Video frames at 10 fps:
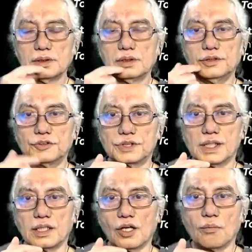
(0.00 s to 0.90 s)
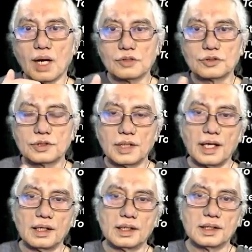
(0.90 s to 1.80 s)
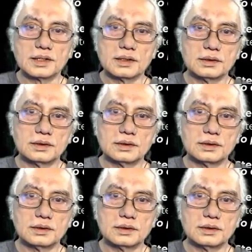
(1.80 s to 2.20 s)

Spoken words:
using your mouth in the